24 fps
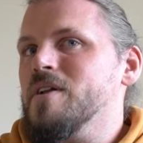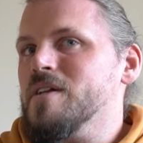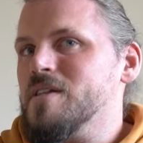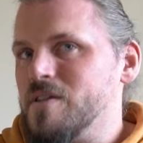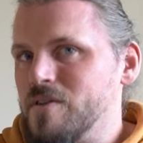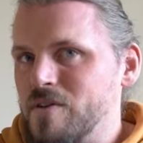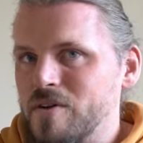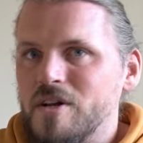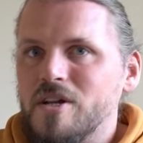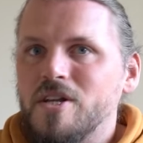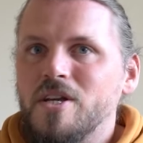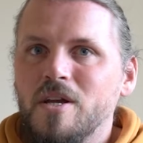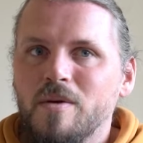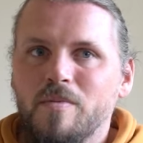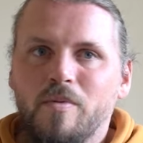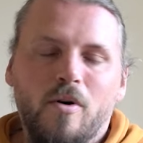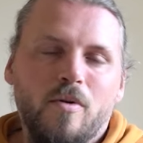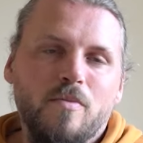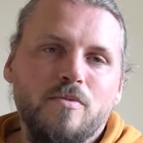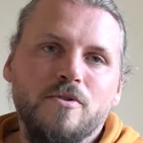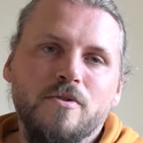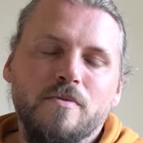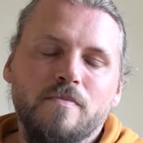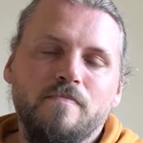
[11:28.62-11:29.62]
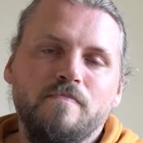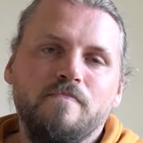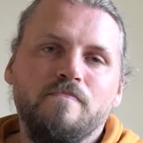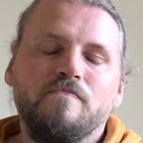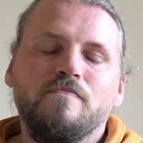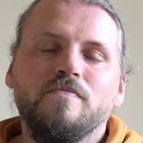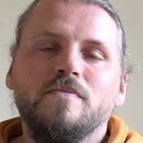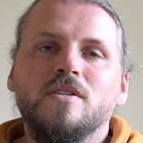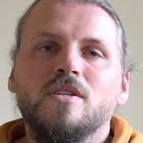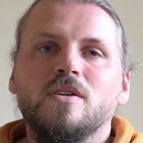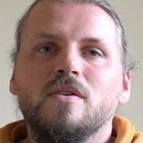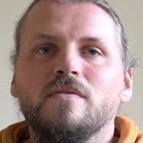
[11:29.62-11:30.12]
it's not a cheap option.
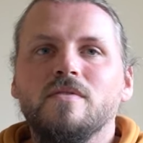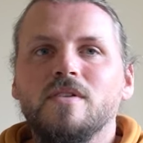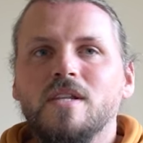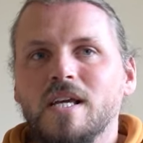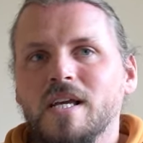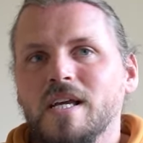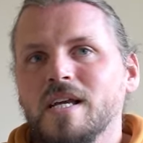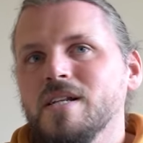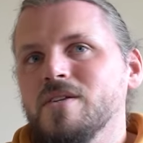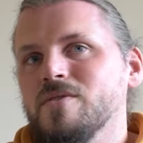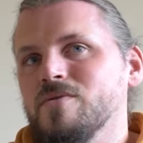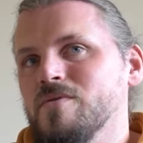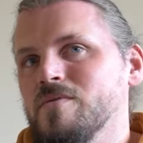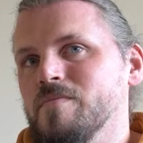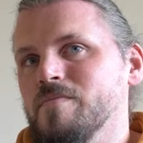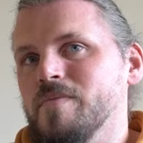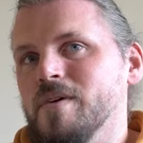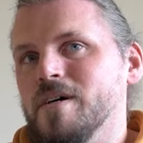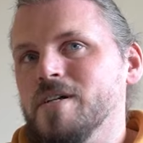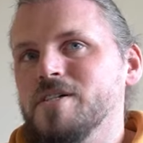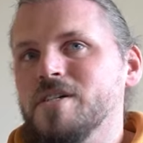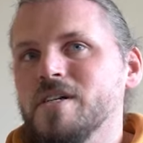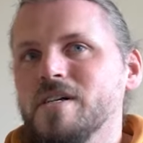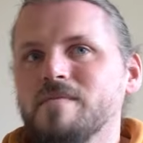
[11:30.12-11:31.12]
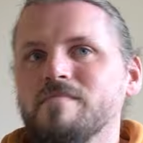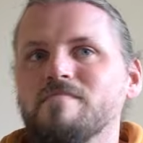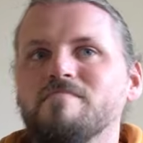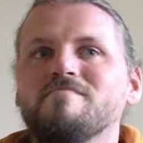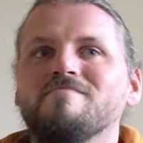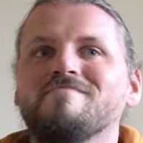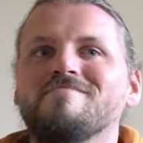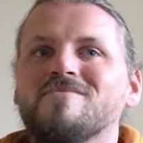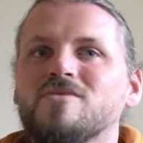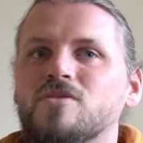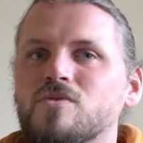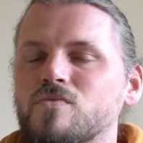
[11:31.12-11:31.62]
So sticking to a budget,
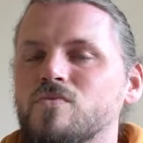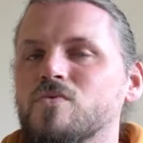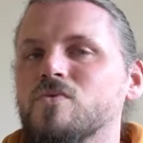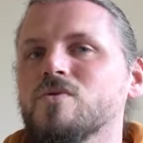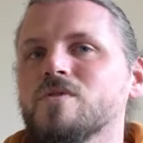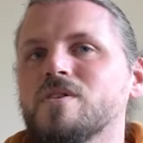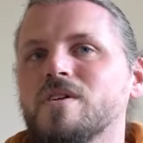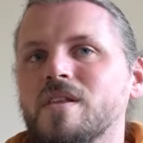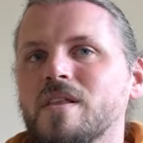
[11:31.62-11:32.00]
the walks